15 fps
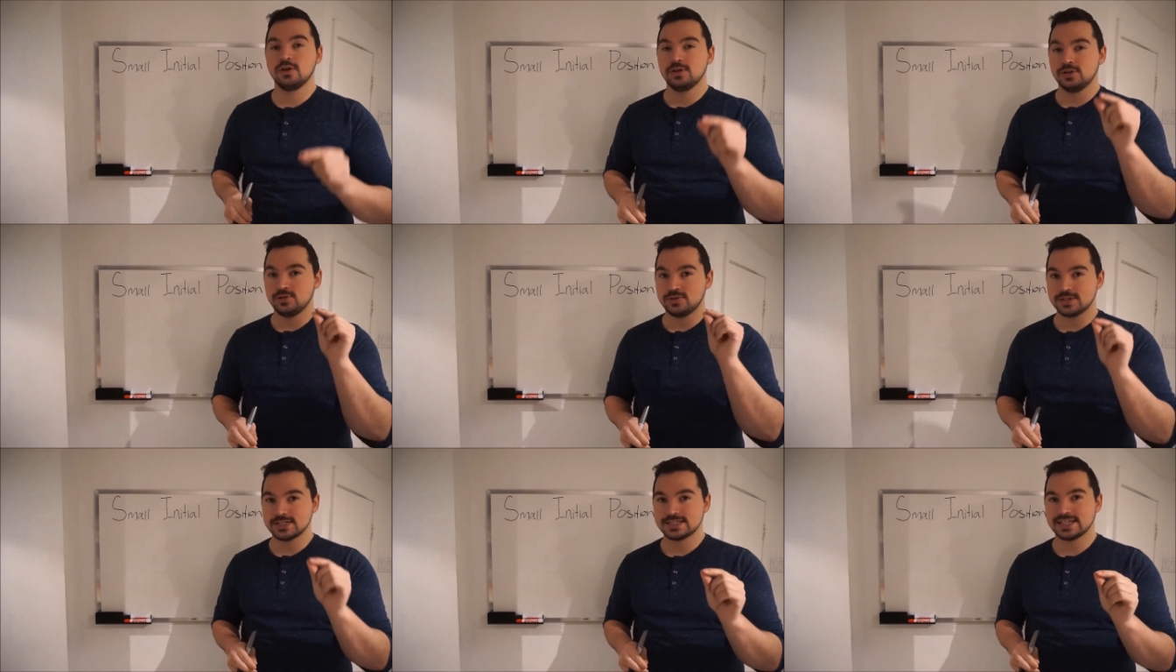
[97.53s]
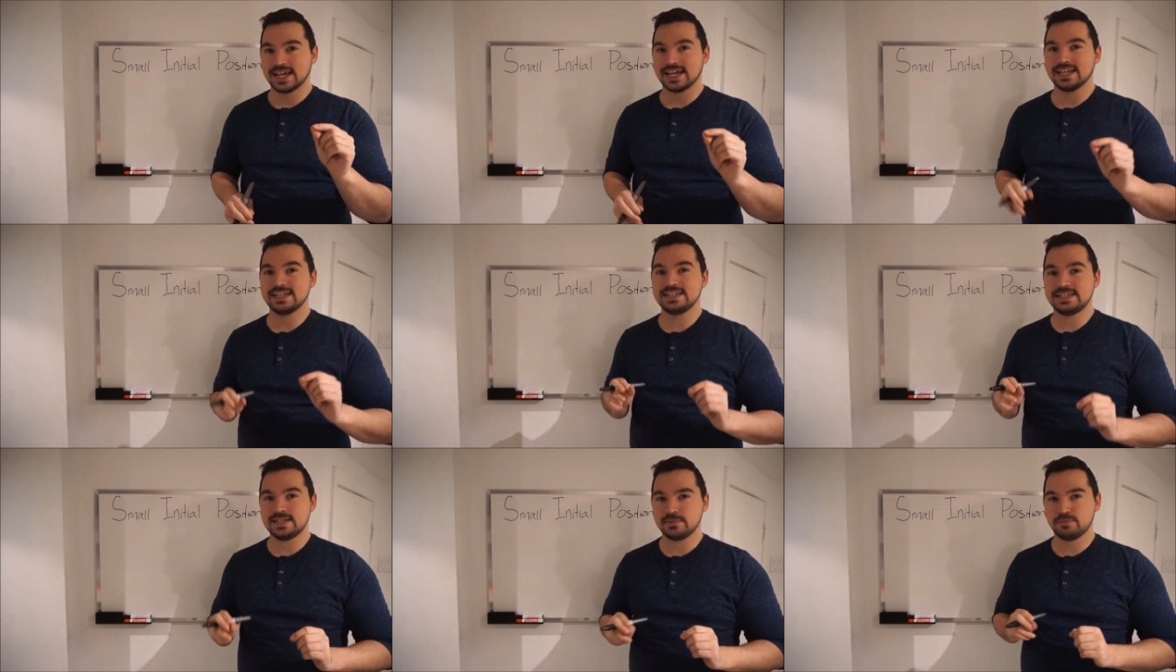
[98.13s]
You just kind
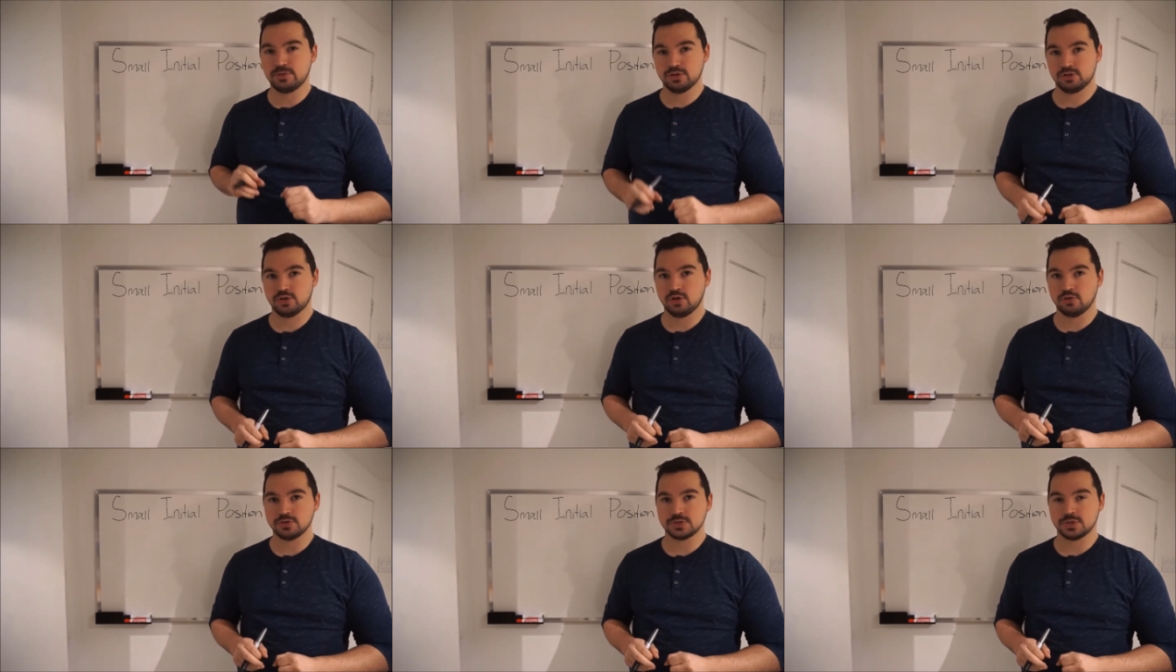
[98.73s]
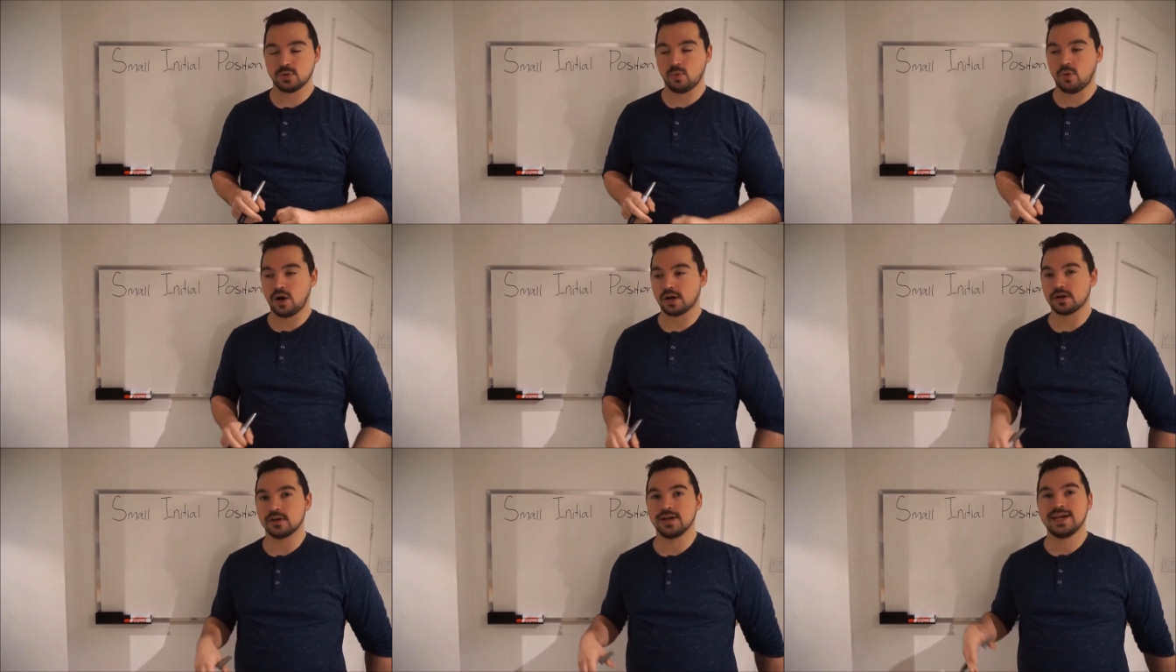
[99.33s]
of dip your toes in the
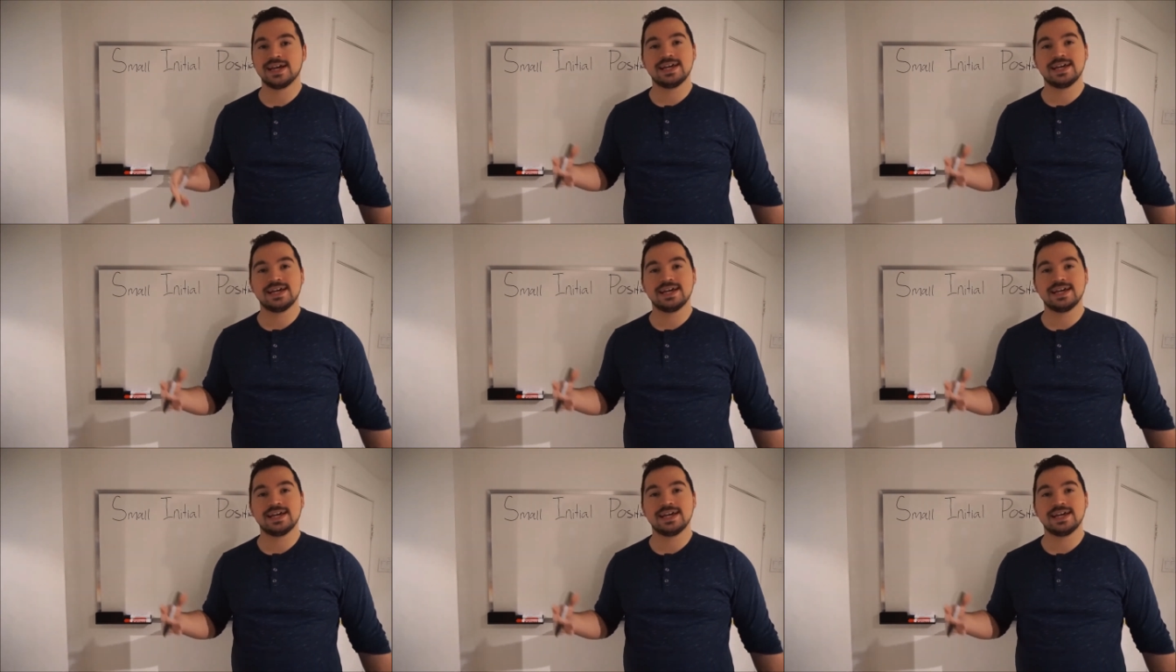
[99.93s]
water.